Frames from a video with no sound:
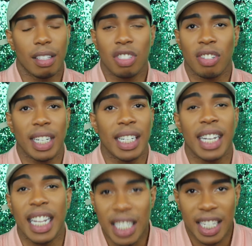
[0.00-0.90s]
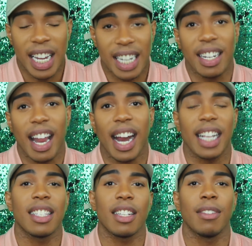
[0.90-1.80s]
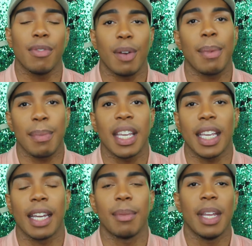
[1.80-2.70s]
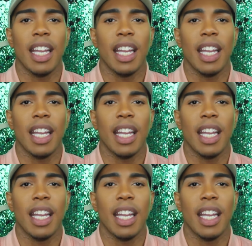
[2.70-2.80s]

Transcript: tradition that I do for my makeup